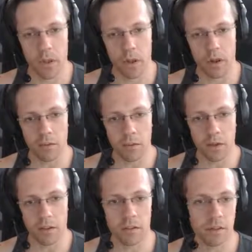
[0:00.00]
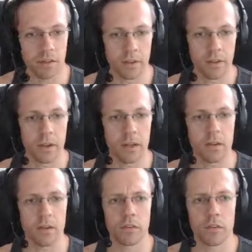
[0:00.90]
And as you can see,
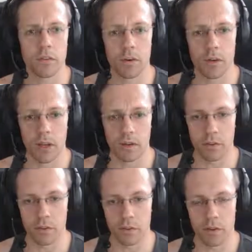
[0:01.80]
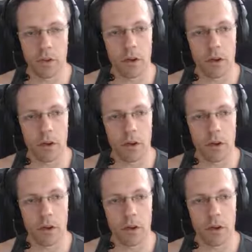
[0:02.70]
each of the variations